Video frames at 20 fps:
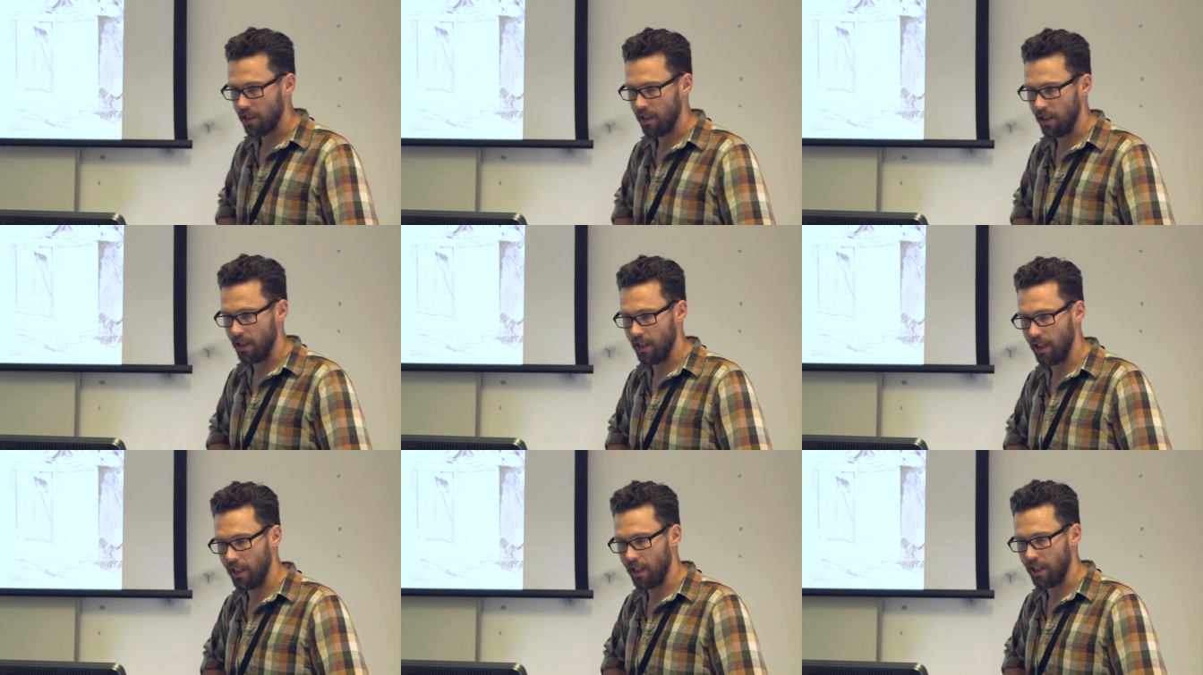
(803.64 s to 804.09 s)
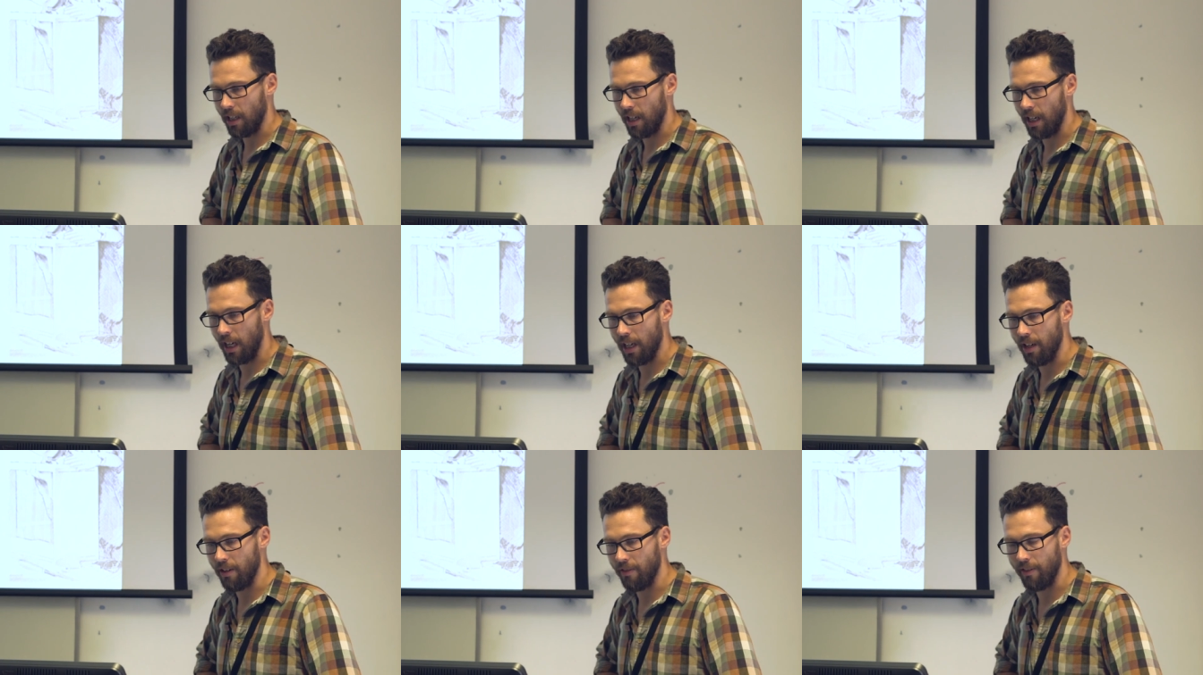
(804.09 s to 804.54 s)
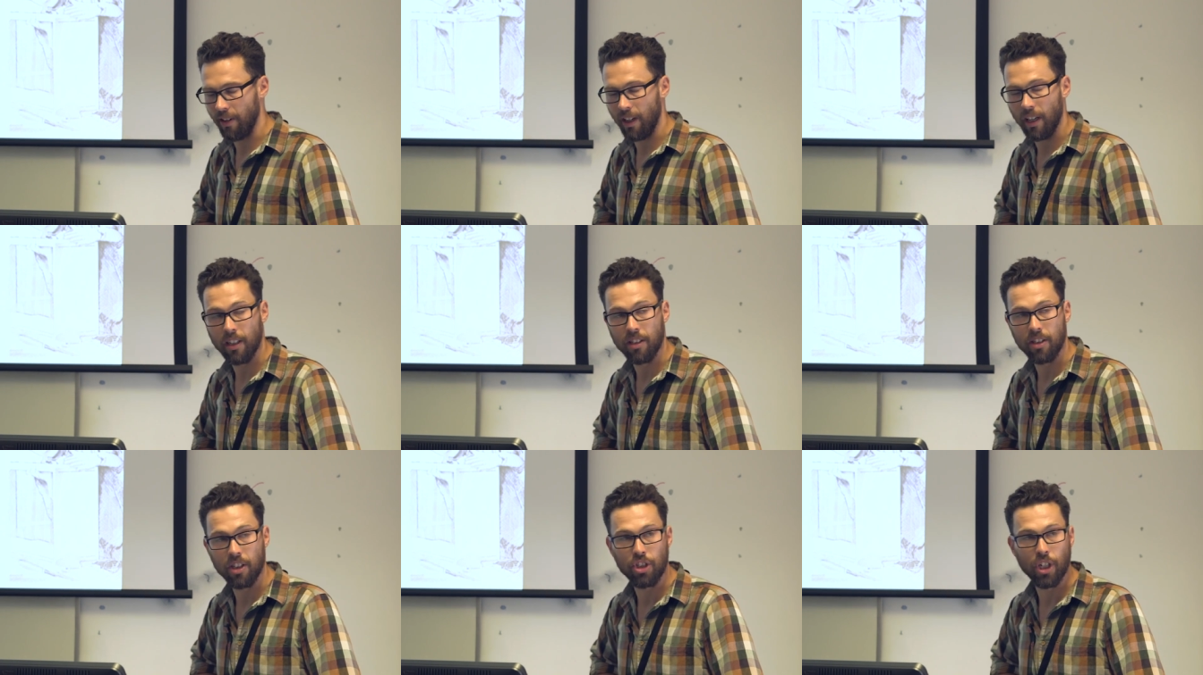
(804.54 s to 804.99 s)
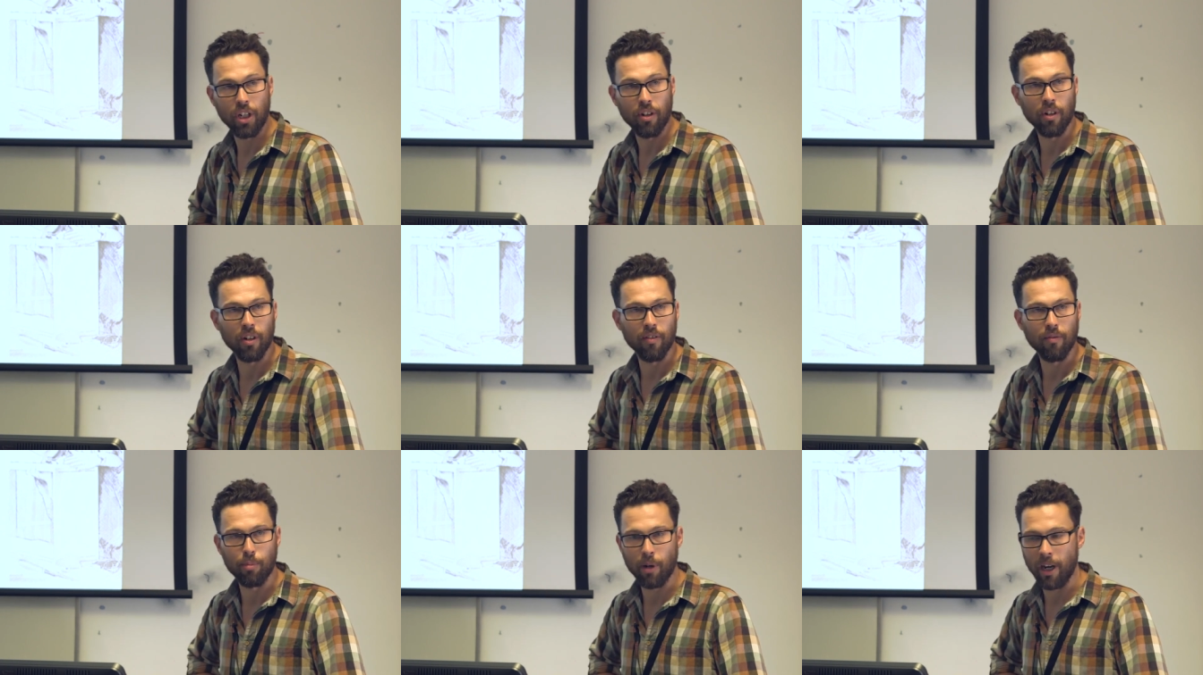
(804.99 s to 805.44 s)
a kind of
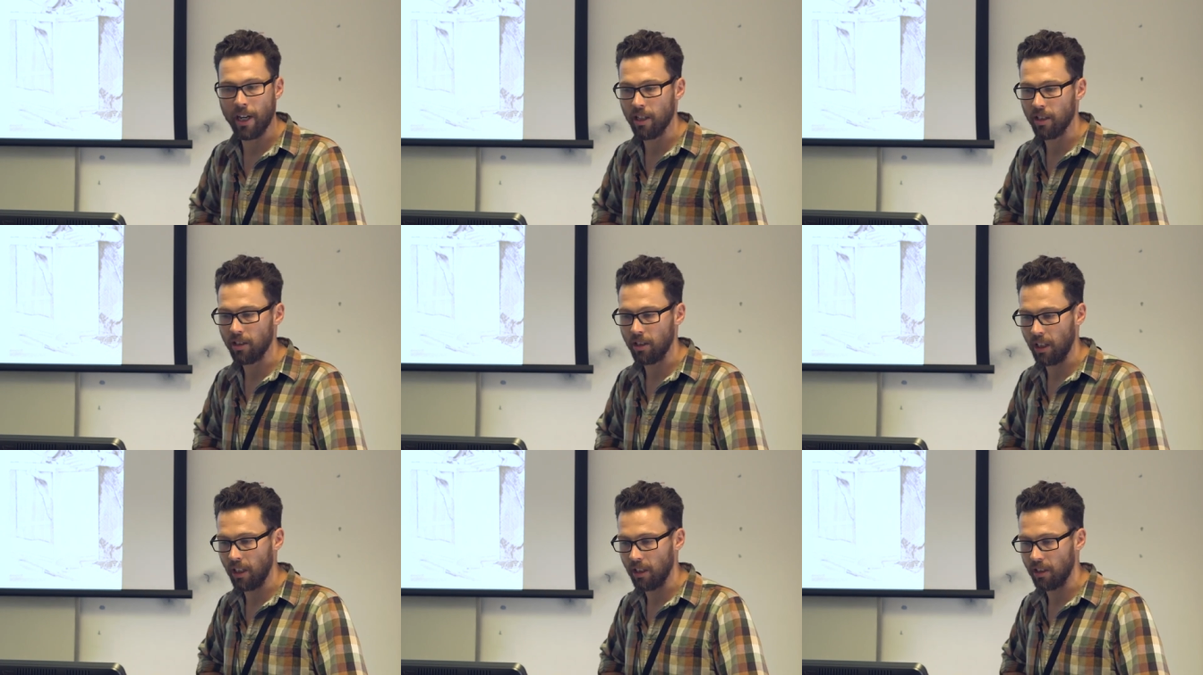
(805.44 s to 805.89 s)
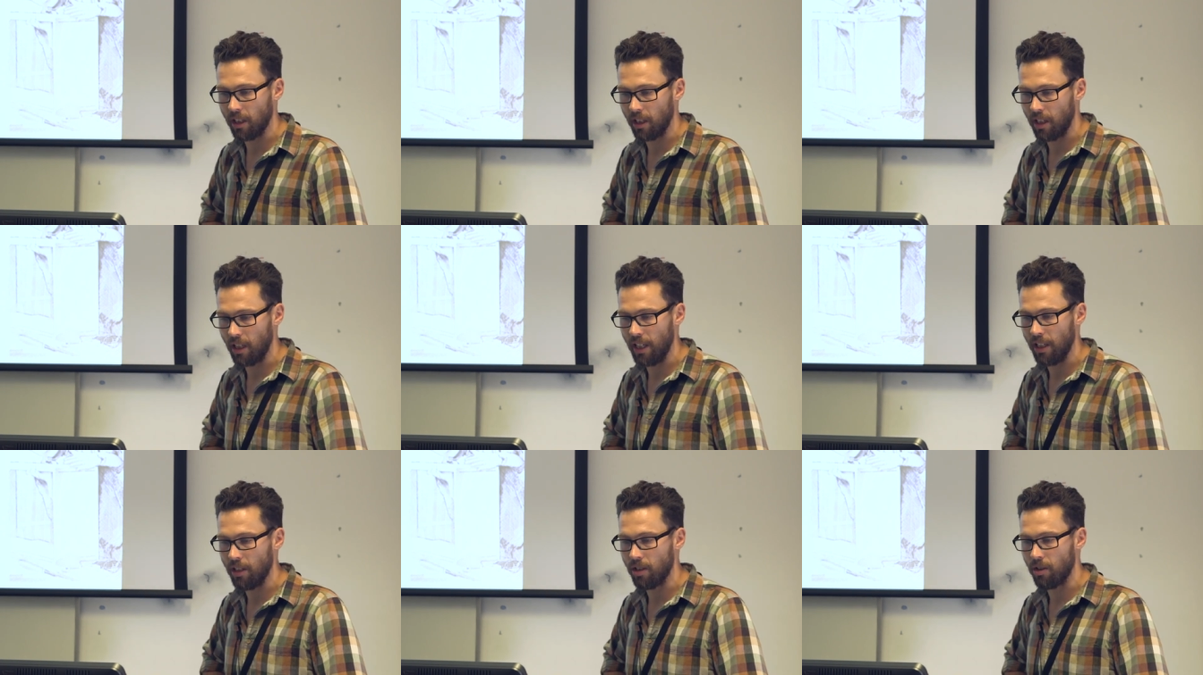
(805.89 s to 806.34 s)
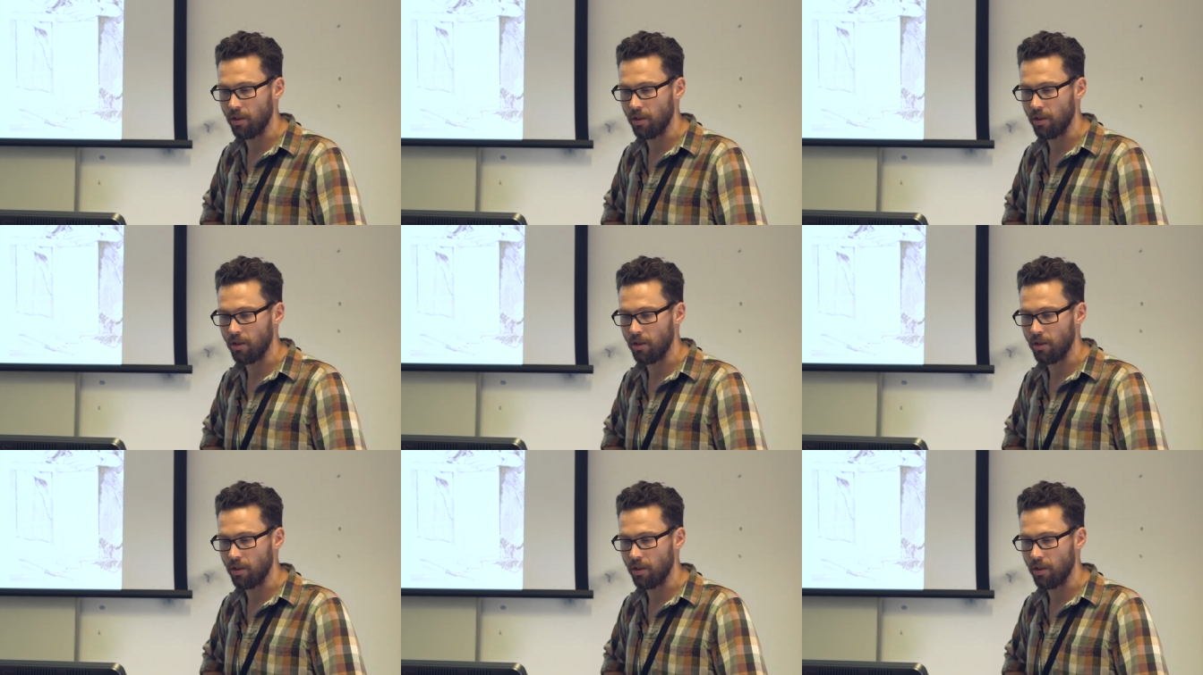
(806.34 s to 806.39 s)
degenerative brain disease that leads